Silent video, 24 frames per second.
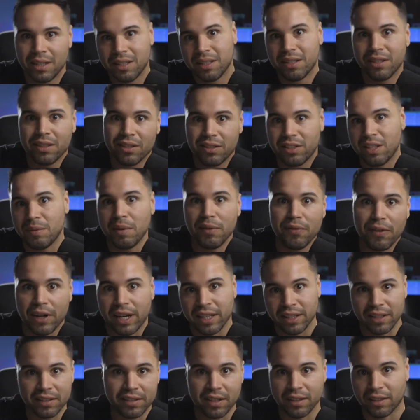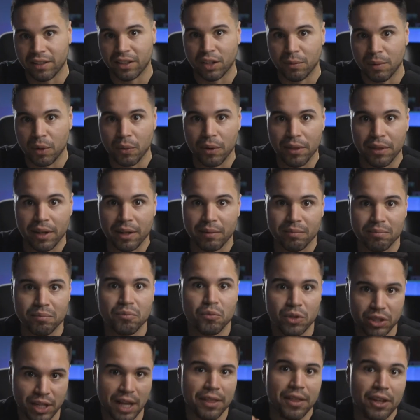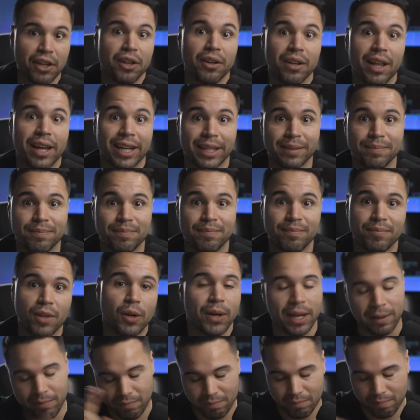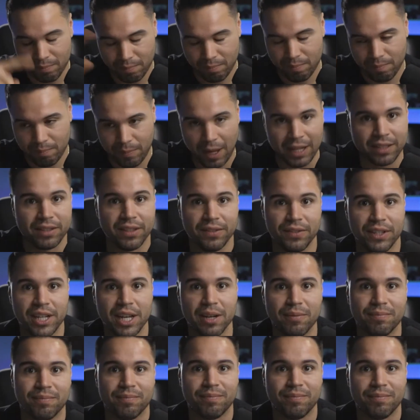you'll see me fighting the sun a little bit with it, which I think you'd like. Okay, back to the video.